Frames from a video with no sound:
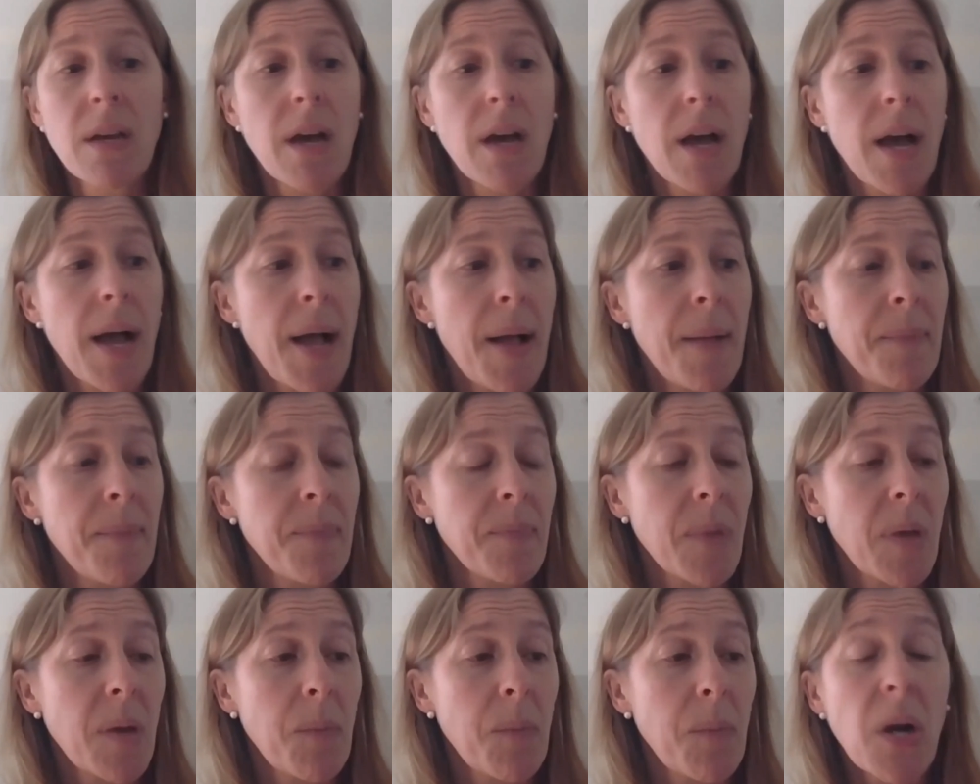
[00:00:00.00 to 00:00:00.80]
a
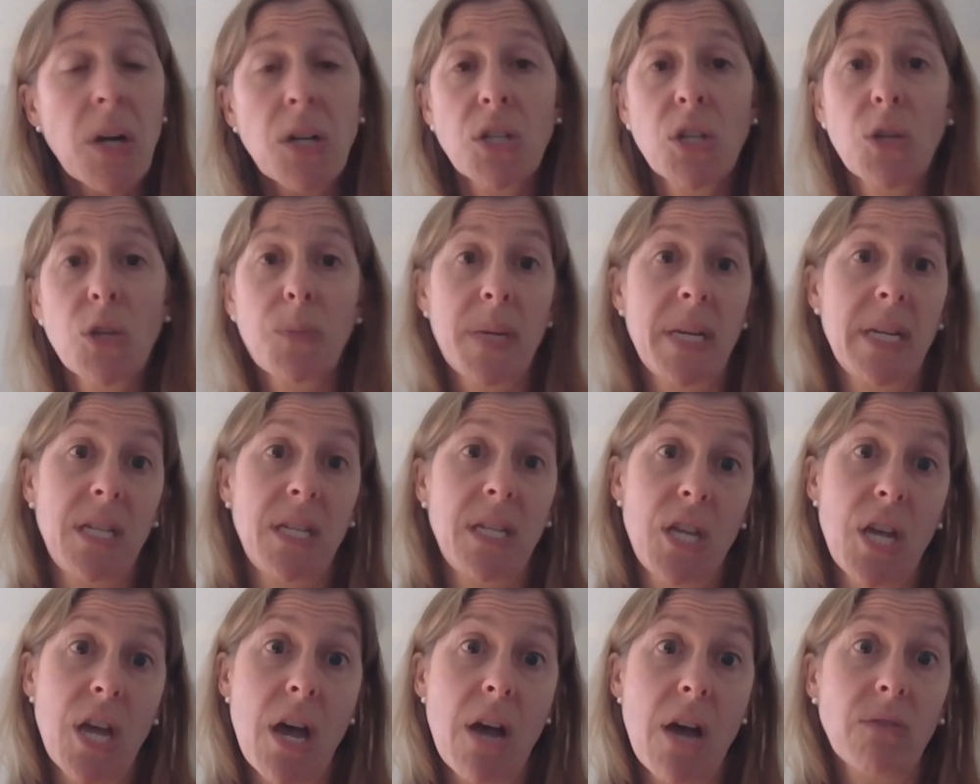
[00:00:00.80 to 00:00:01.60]
partial
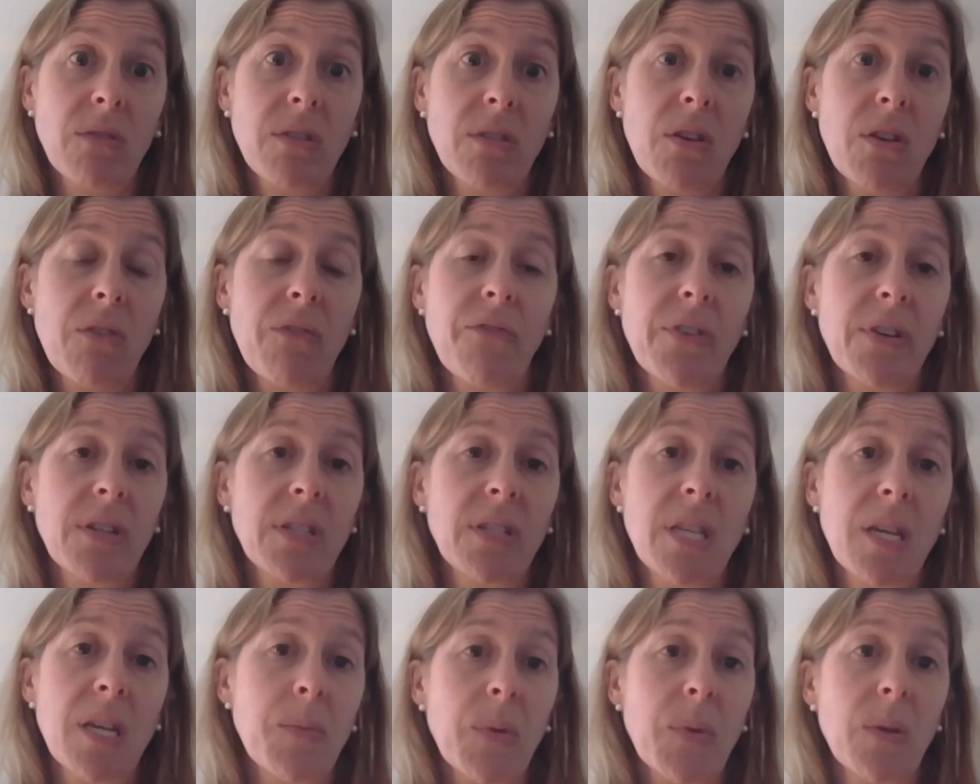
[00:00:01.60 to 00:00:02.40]
PTO, so for
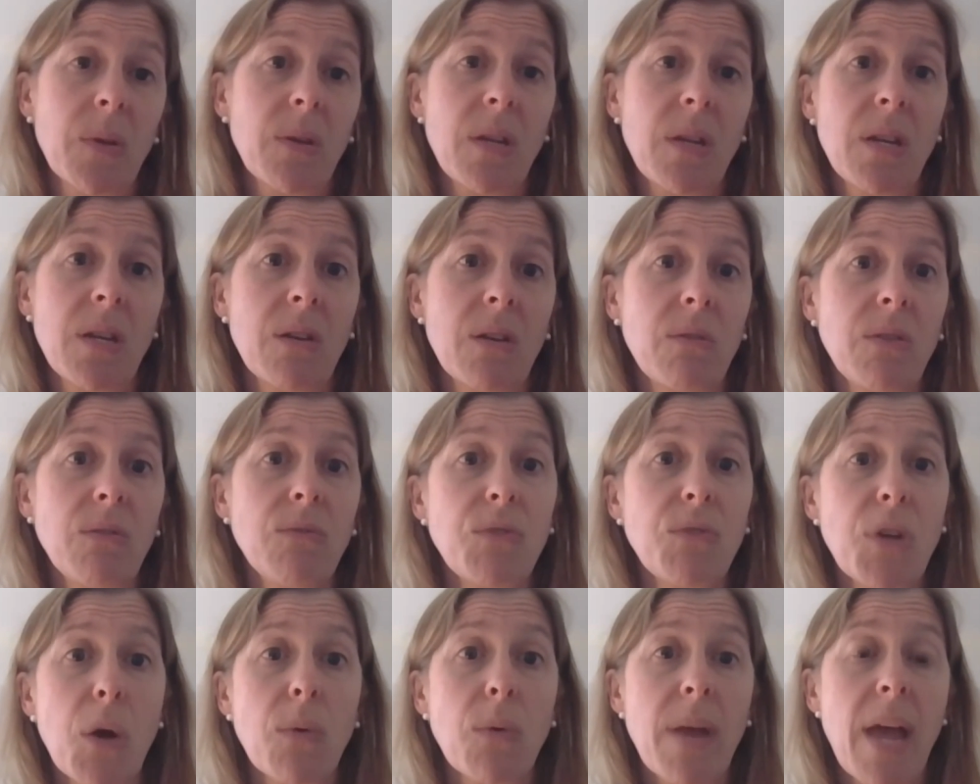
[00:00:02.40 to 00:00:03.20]
example, you
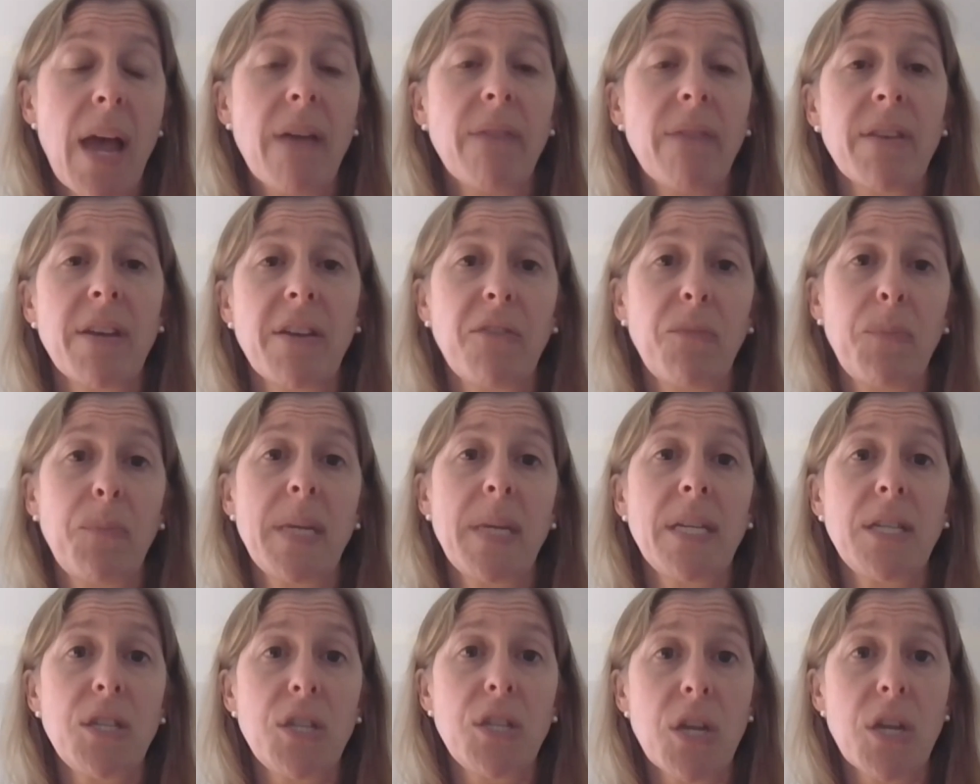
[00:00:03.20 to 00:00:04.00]
don't have enough
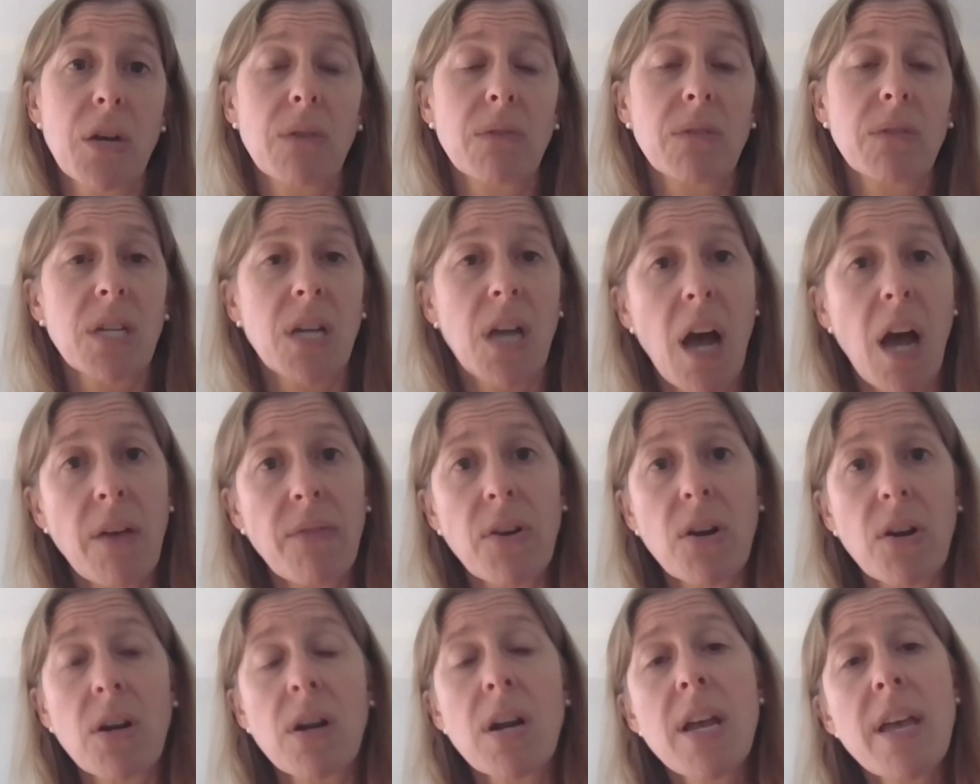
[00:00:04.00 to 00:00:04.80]
PTO to
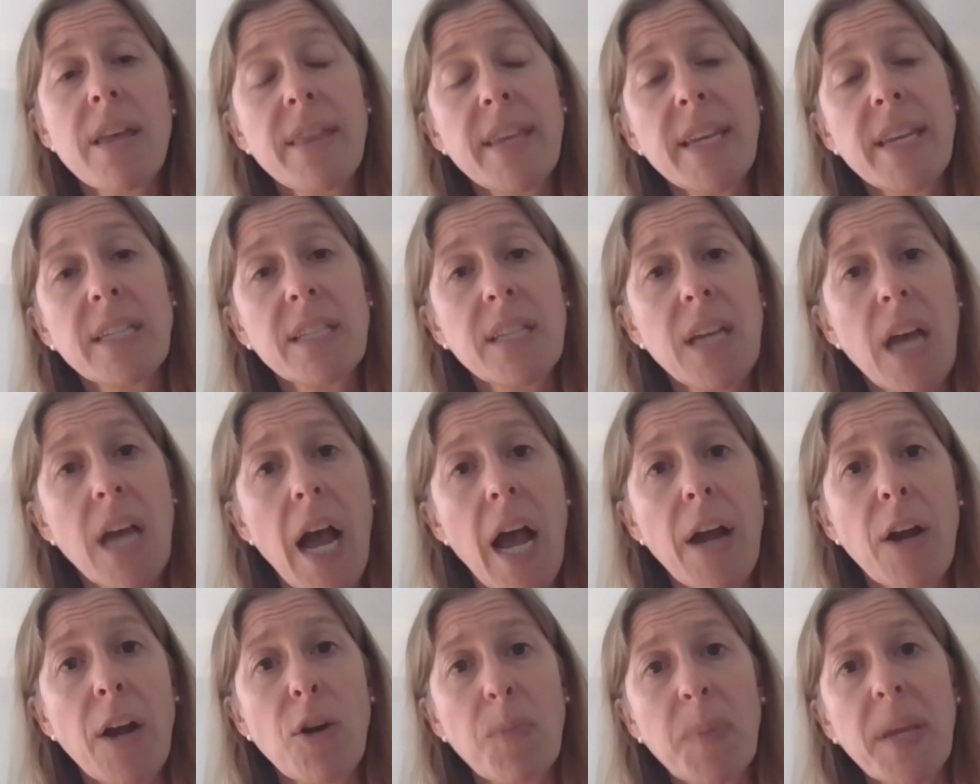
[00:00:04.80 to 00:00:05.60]
cover the
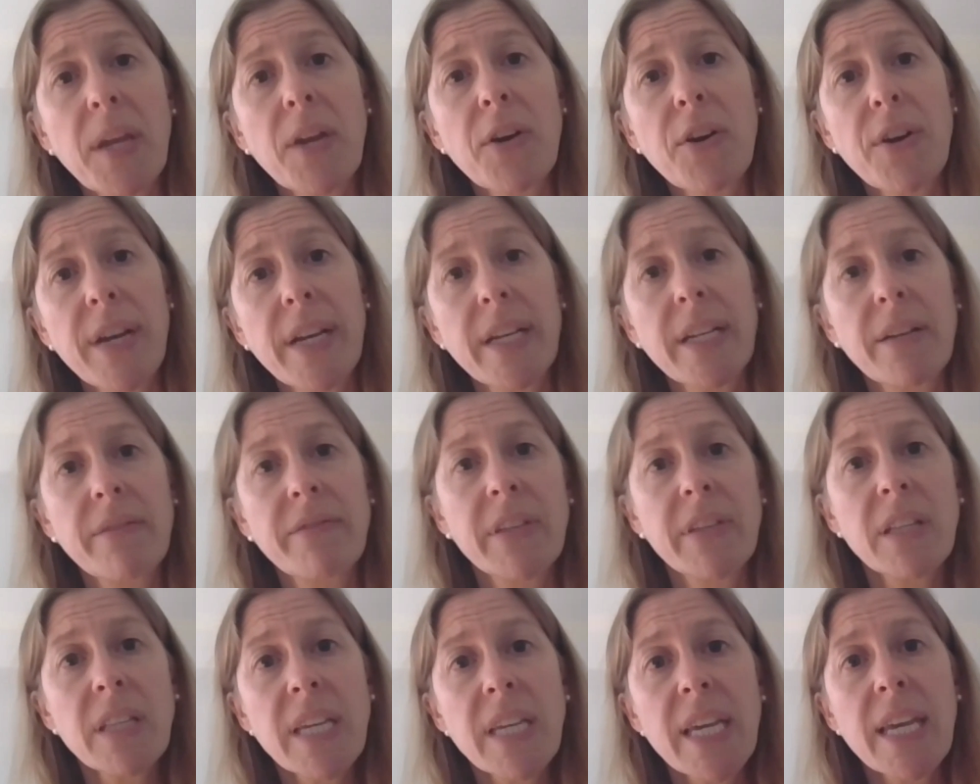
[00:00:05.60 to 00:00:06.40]
entire period of
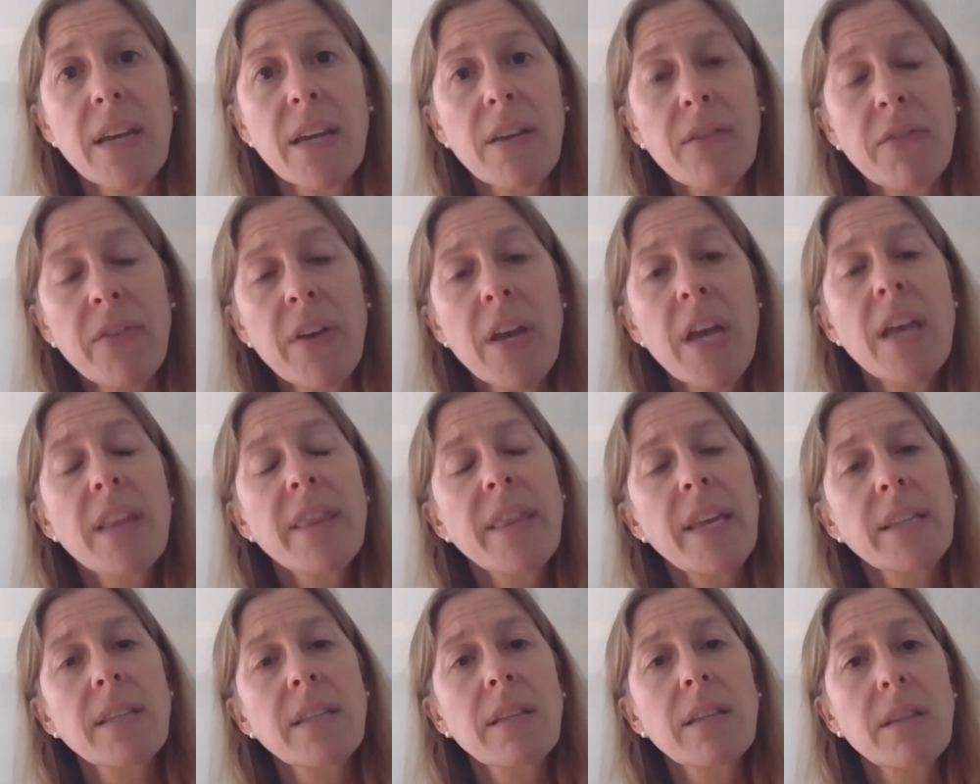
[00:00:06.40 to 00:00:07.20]
the leave,
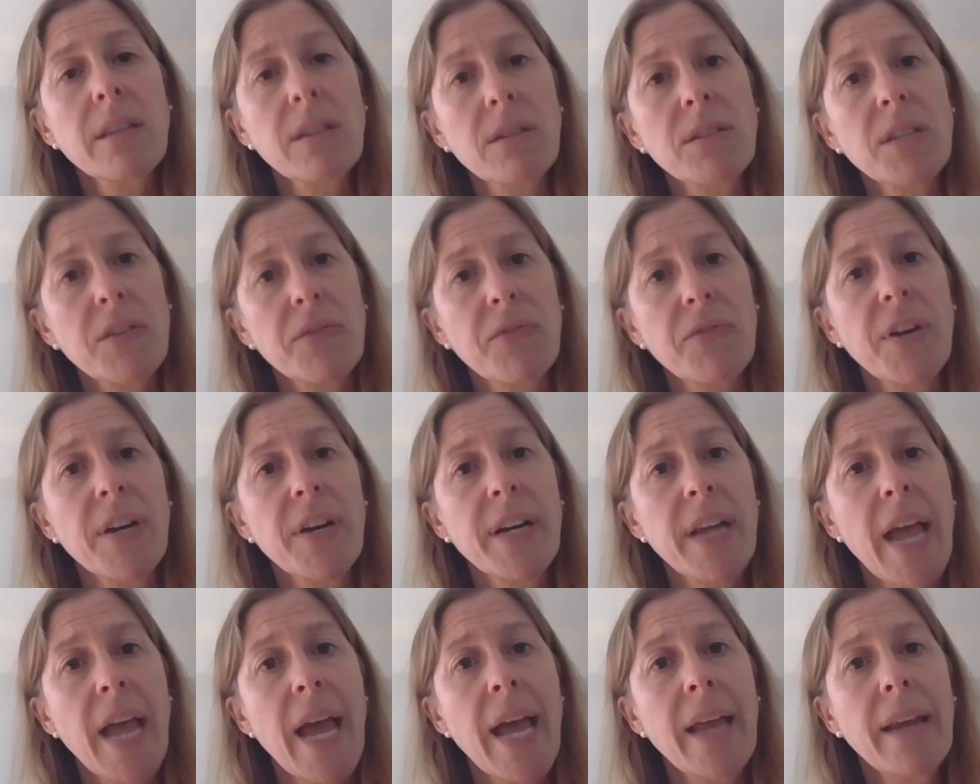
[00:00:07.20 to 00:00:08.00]
that's a little
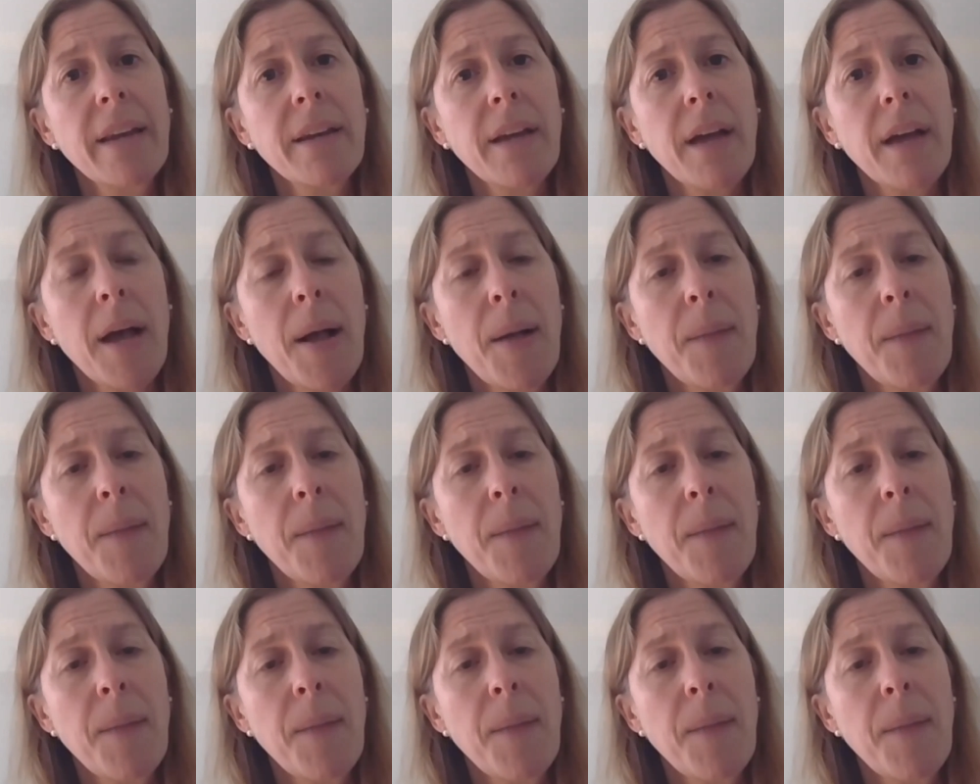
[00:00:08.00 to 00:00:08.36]
different, and